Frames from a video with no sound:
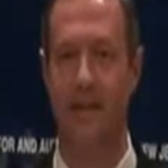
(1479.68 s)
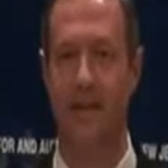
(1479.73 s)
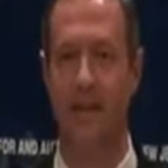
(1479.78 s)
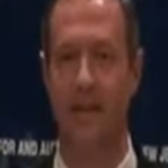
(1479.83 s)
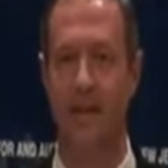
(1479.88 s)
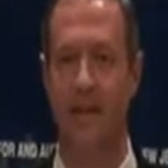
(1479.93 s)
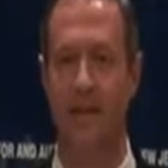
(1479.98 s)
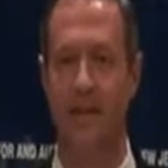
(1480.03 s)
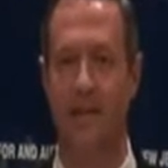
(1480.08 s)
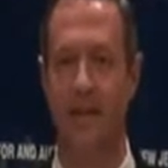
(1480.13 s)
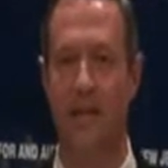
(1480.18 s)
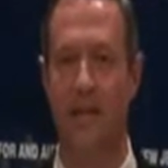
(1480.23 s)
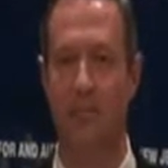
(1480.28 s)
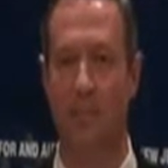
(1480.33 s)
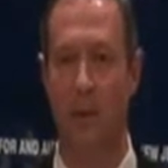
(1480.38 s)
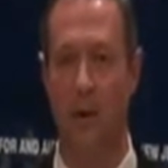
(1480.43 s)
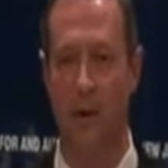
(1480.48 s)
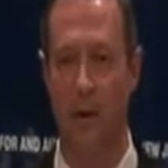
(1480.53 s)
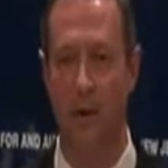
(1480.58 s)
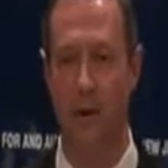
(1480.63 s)
that their Tea
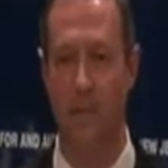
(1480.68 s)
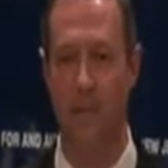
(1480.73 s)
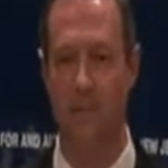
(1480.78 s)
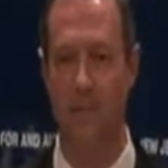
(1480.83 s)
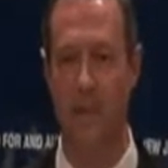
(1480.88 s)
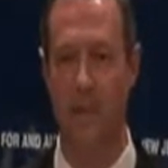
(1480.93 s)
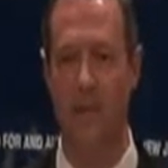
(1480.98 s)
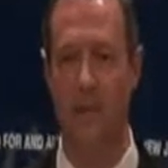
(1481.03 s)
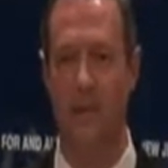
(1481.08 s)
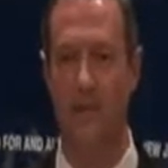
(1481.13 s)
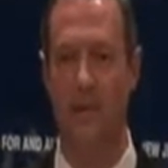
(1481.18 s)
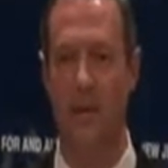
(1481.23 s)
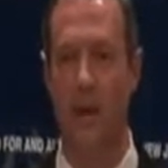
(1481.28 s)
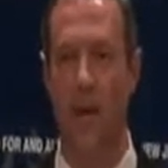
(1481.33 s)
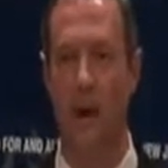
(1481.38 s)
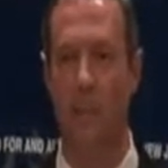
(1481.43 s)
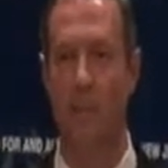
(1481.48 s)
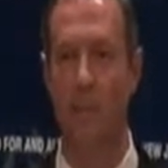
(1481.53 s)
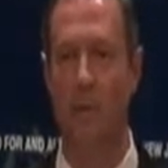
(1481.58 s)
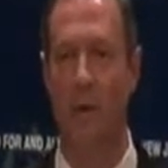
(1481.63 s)
Party is a
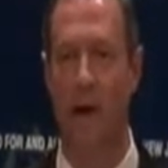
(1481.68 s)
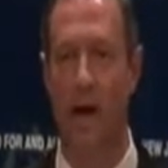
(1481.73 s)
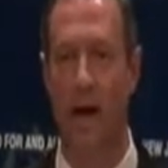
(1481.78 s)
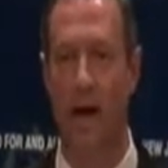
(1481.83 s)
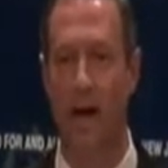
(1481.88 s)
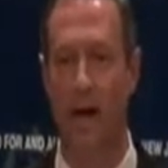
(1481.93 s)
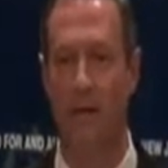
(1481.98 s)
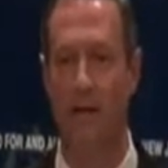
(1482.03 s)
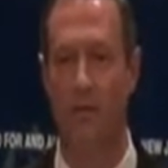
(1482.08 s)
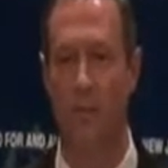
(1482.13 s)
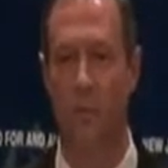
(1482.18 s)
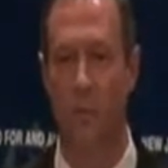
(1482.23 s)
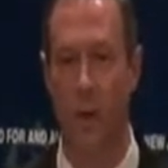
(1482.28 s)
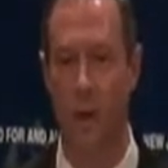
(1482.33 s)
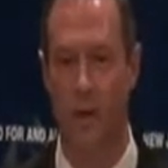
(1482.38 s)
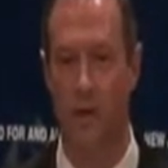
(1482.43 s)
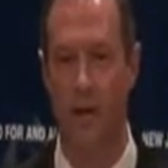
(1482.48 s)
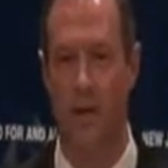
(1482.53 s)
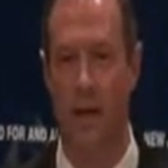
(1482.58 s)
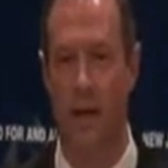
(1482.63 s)
lot more Alice in
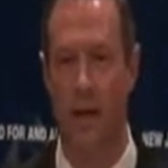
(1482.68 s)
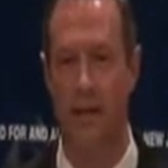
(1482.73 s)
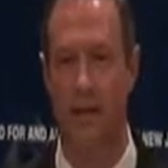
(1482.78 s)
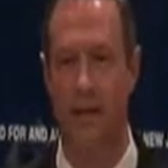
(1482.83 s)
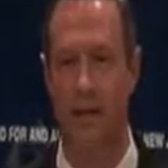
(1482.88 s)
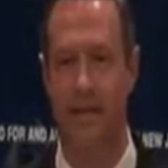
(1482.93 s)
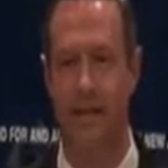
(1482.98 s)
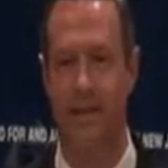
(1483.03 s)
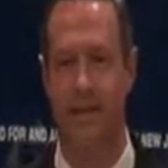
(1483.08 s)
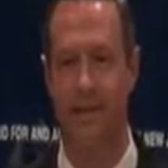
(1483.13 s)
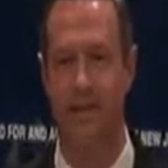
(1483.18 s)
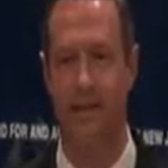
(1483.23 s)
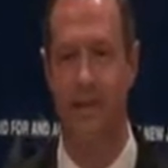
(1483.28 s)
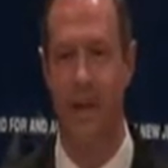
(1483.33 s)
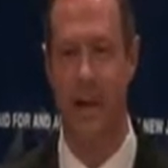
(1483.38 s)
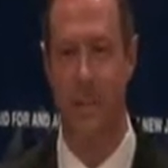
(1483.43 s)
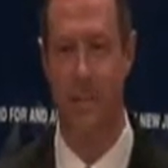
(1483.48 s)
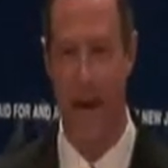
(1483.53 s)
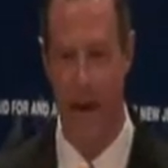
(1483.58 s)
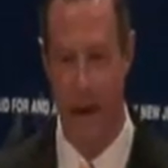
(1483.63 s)
Wonderland than it is
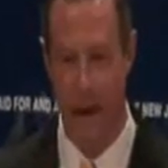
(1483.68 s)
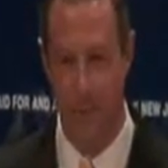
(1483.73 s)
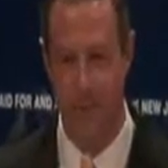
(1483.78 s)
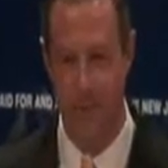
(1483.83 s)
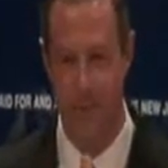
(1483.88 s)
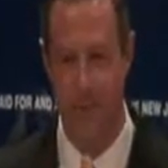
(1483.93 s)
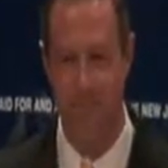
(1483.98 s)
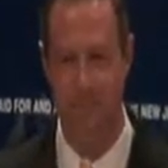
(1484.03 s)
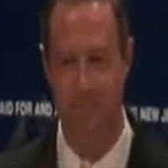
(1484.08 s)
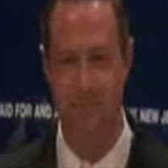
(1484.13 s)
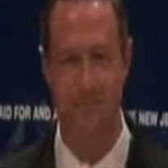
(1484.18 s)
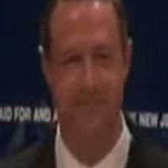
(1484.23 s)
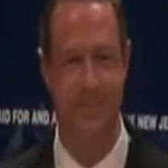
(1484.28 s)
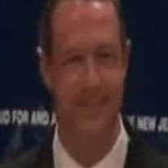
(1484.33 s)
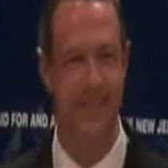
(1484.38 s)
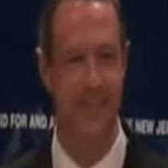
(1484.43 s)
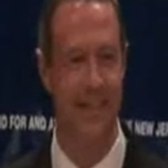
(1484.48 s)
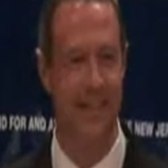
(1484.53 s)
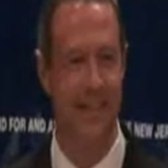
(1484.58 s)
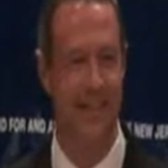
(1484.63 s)
Sam Adams.
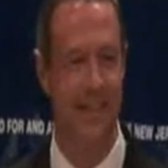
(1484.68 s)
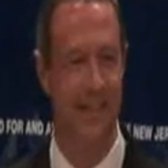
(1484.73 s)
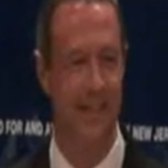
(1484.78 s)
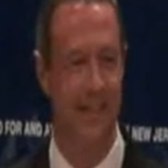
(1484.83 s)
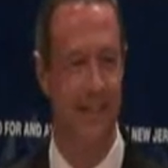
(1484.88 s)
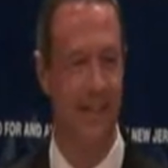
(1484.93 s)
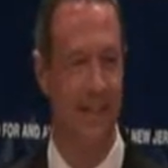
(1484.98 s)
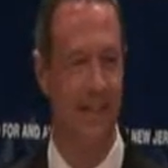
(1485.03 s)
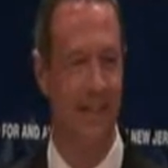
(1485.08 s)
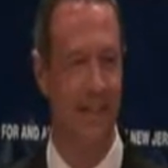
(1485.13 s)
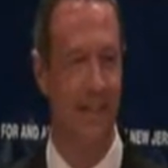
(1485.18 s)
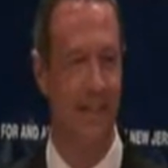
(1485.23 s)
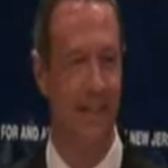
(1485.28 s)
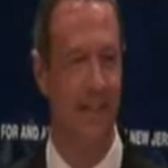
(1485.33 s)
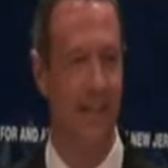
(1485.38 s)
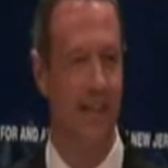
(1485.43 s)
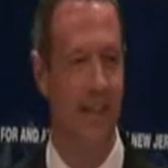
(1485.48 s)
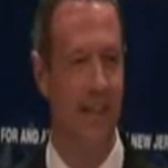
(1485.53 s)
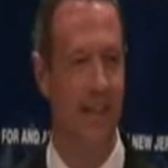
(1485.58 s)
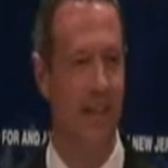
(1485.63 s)

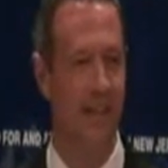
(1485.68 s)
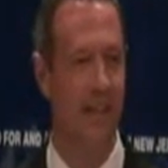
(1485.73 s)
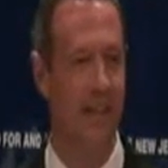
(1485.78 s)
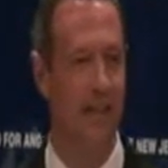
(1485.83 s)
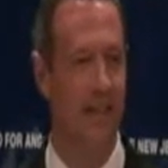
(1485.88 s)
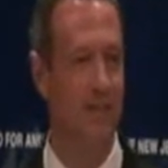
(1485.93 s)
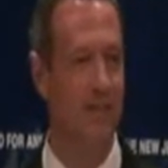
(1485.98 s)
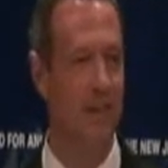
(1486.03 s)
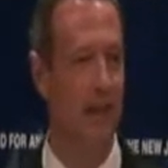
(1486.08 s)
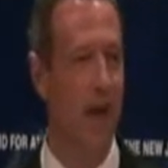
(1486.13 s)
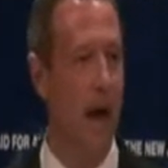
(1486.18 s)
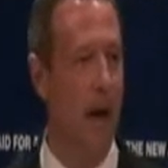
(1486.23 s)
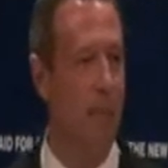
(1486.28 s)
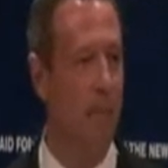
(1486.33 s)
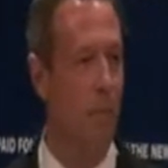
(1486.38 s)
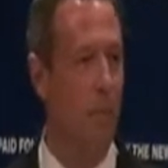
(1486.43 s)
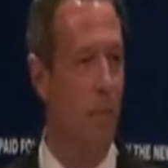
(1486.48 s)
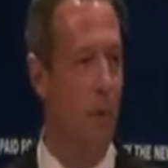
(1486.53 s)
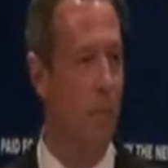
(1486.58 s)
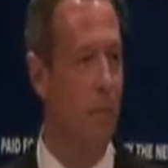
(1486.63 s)
It's a
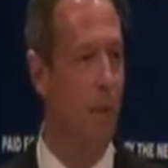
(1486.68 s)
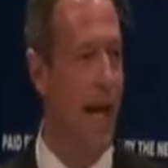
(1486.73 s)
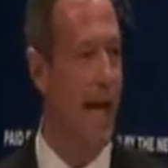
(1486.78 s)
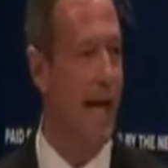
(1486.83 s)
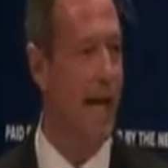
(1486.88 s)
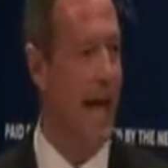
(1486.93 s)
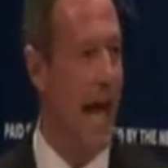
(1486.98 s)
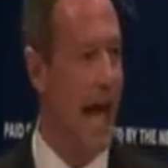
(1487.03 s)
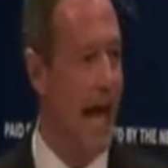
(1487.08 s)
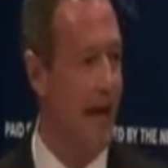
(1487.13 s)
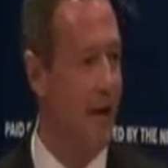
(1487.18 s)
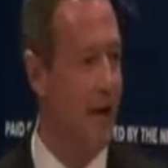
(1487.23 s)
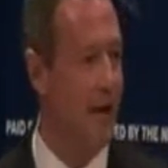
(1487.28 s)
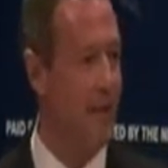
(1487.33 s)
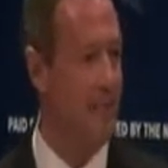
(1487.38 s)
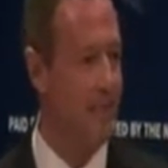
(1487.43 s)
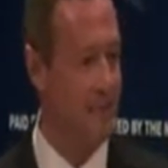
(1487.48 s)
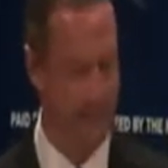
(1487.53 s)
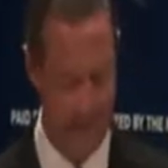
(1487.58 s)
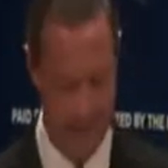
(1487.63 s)
lot more Mad Hatter